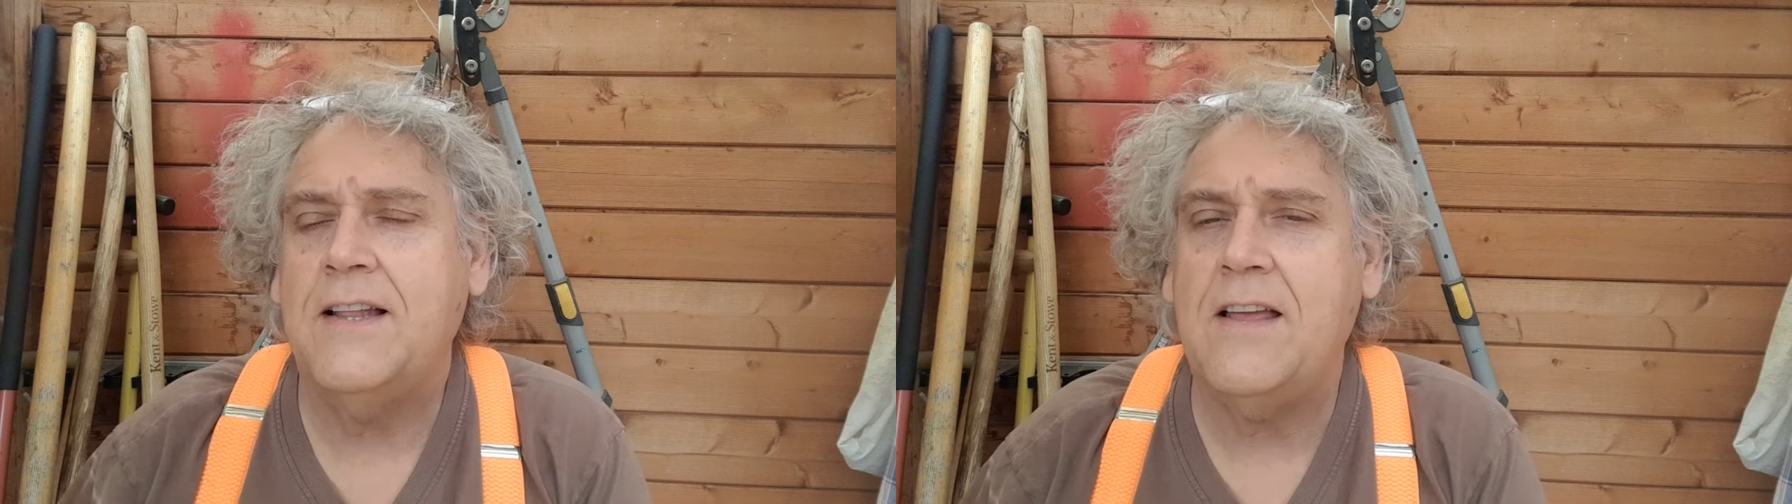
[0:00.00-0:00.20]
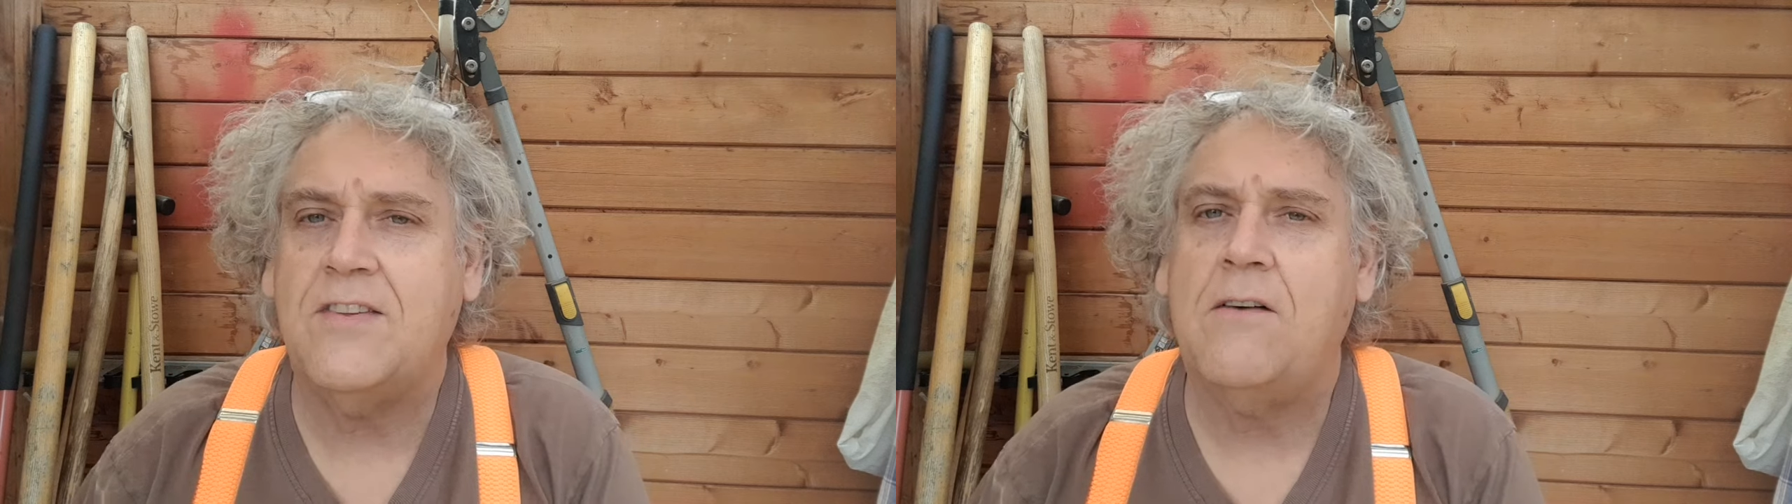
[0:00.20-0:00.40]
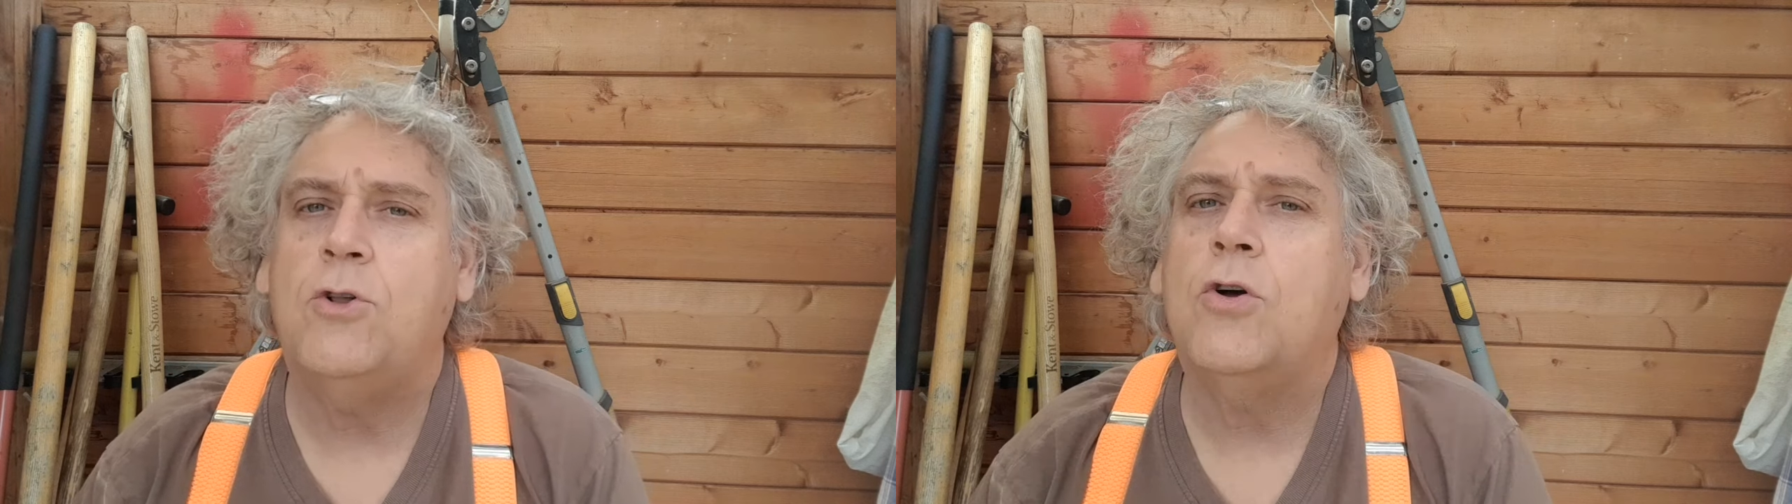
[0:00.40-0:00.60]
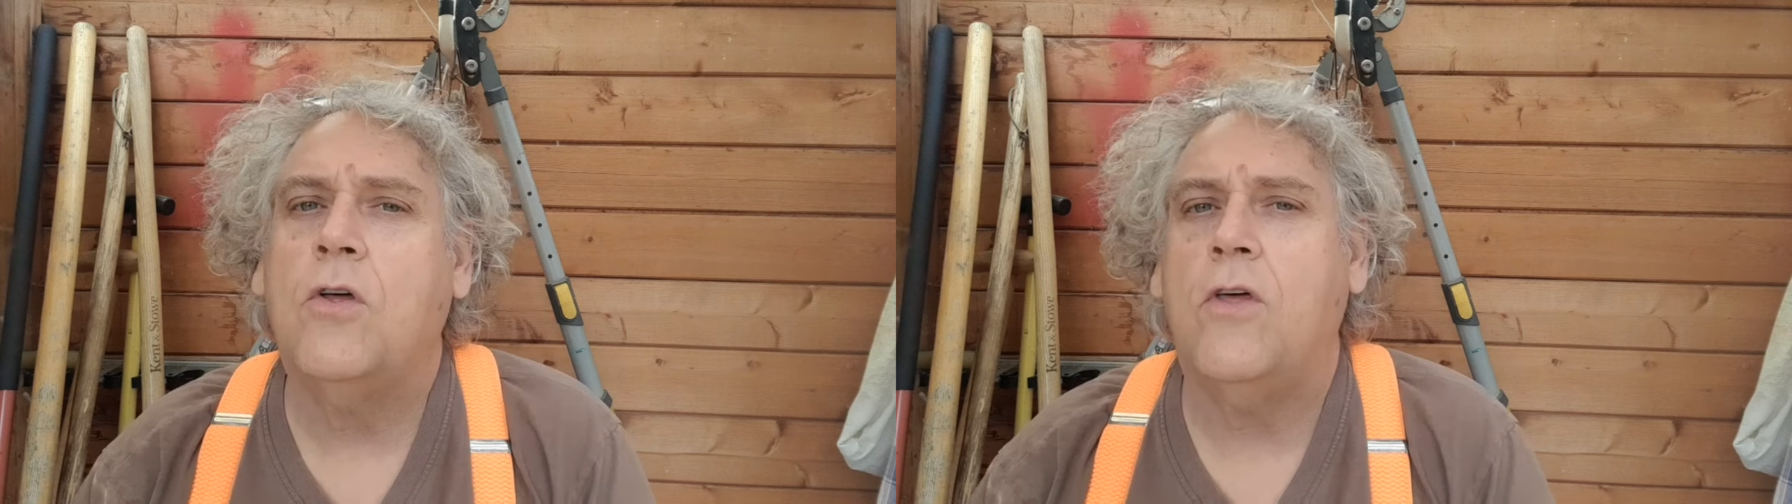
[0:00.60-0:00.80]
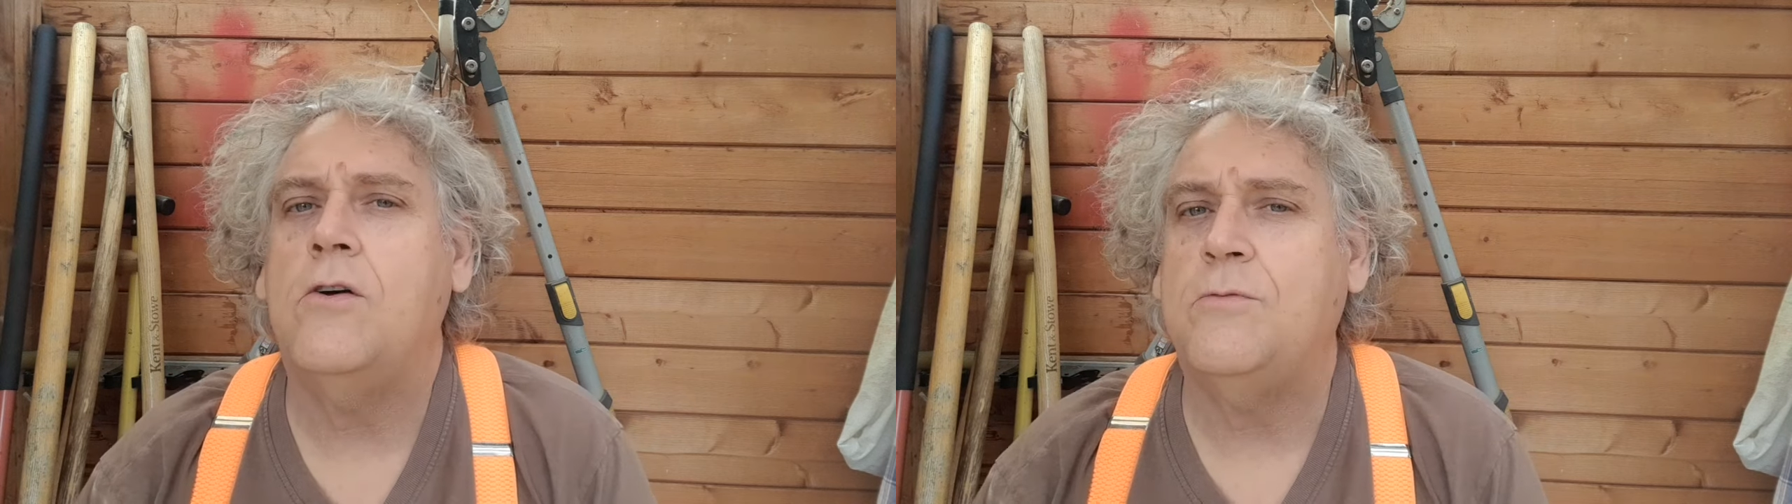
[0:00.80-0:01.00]
Let's have a look
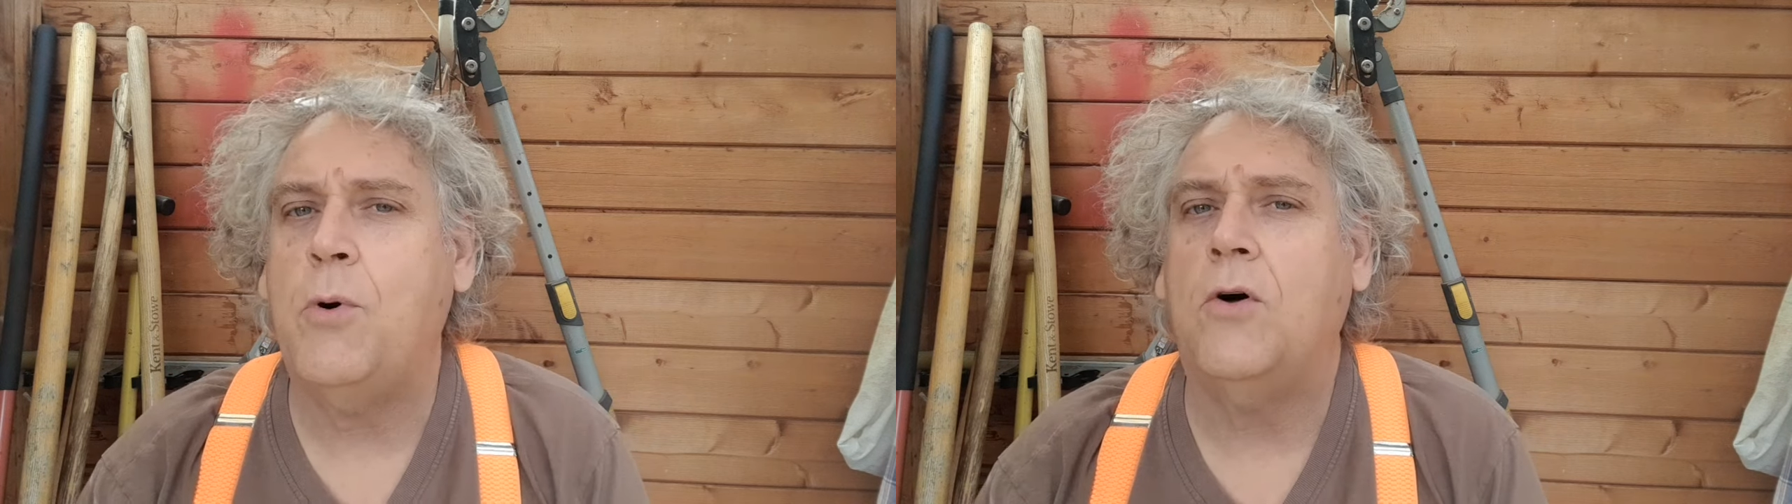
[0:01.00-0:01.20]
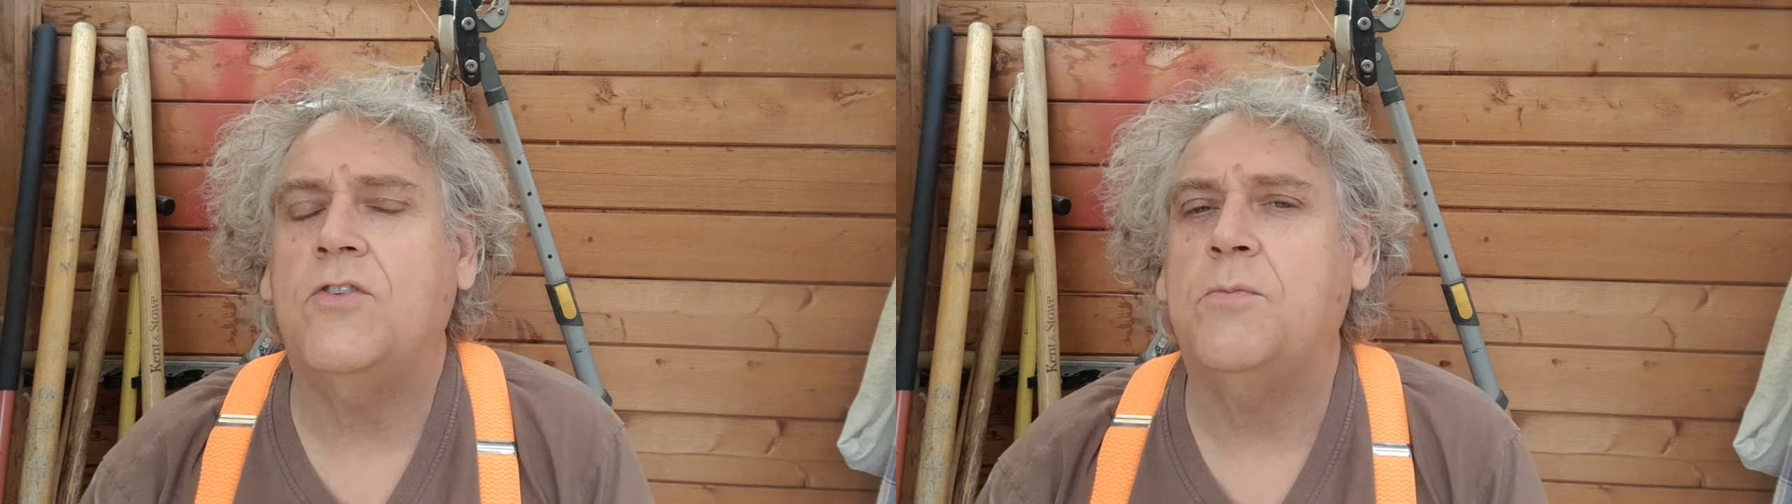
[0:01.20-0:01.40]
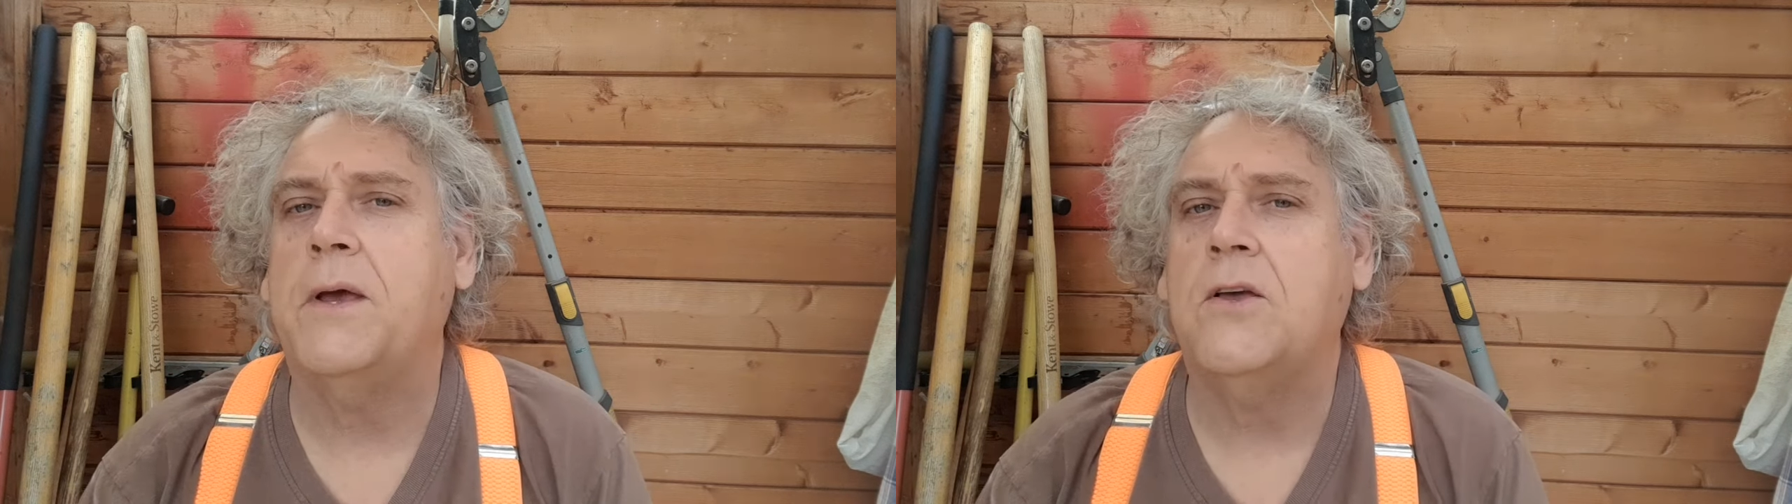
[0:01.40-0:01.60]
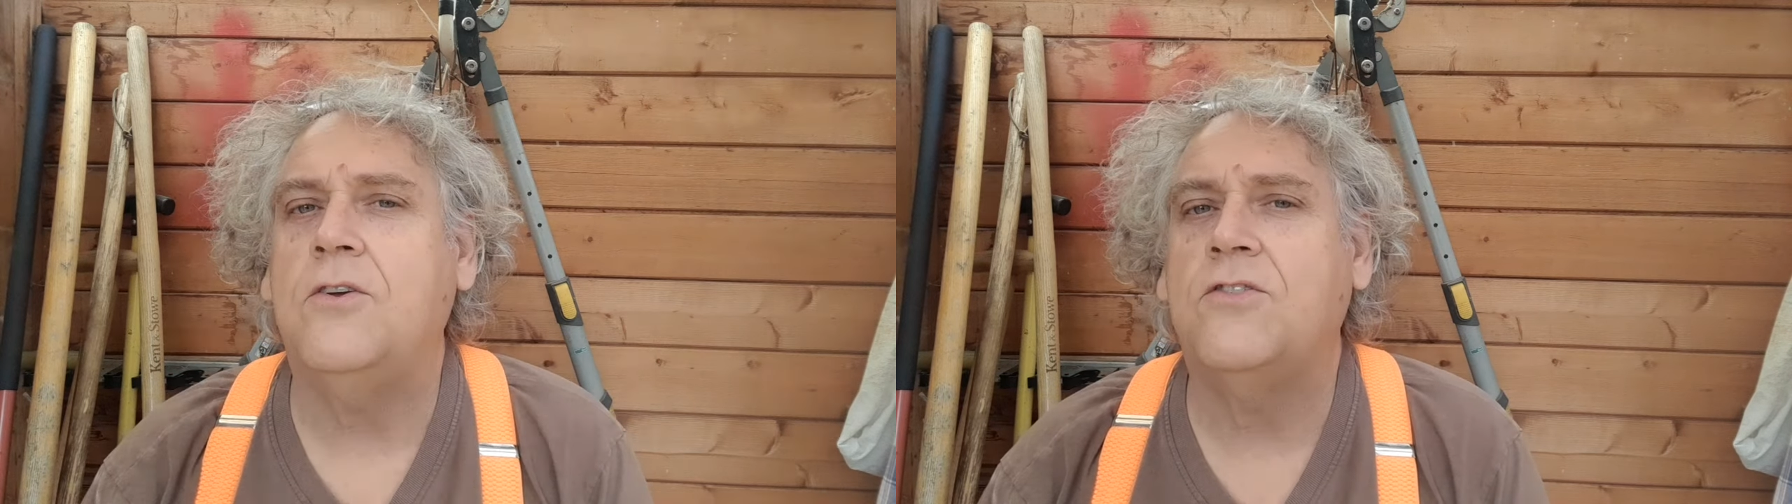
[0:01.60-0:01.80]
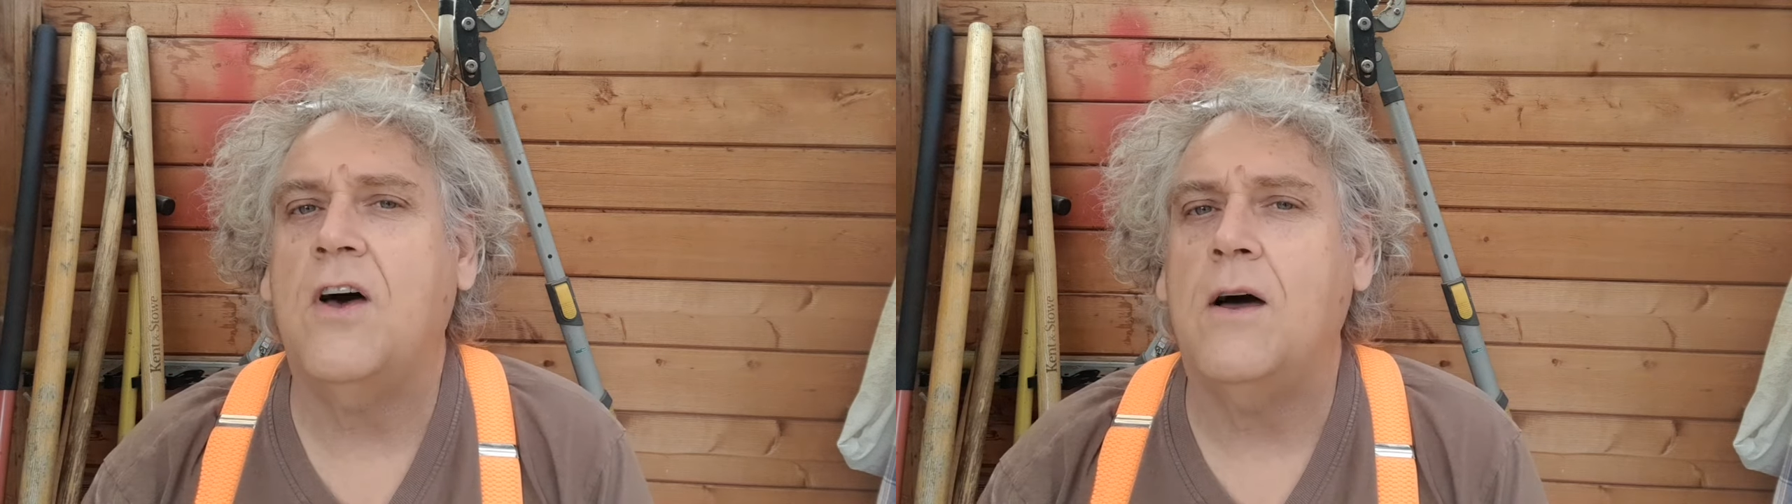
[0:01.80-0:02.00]
at those pods because